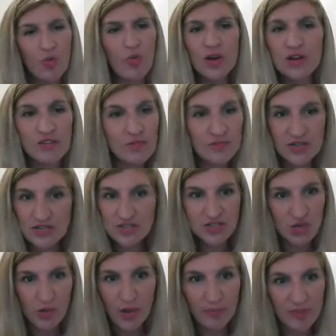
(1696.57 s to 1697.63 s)
one of them didn't
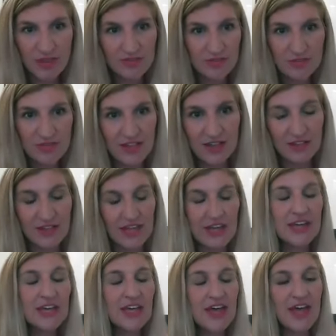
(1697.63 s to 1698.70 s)
show up because it was
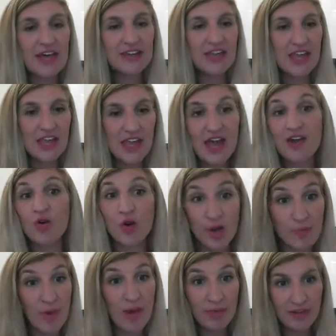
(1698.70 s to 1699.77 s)
Italy and they had
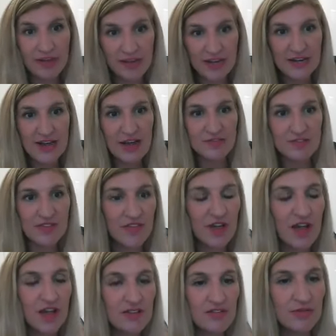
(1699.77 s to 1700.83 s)
already publicly announced that the
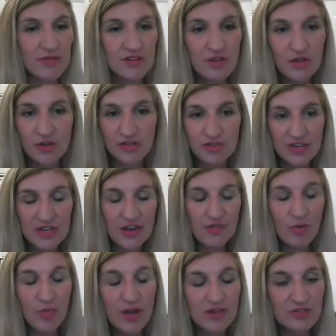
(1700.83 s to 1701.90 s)
consulate was closed. So he
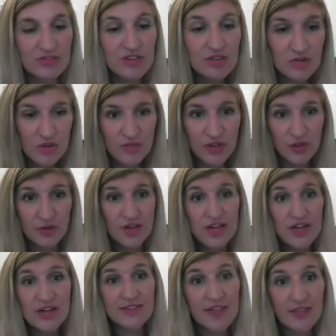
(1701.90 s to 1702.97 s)
never went to his interview.
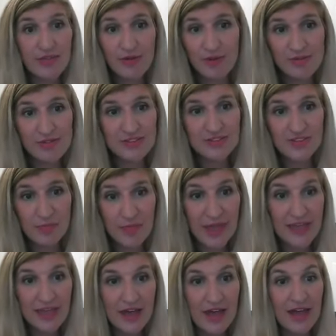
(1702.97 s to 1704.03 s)
The other one was in
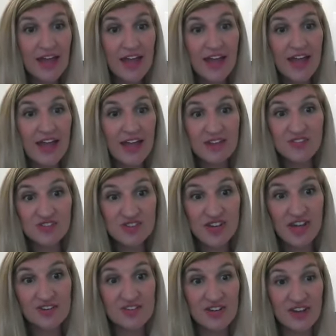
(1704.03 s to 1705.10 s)
Jamaica, and
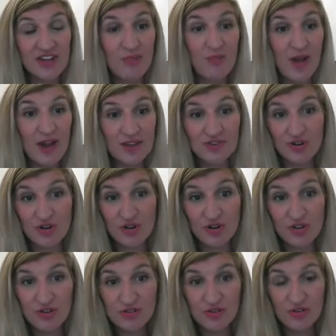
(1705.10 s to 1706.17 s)
she actually went to
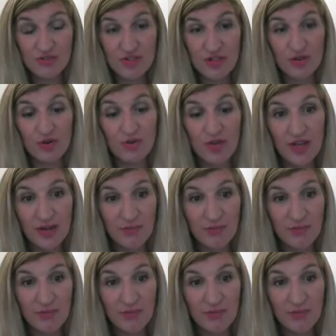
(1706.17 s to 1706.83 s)
her interview,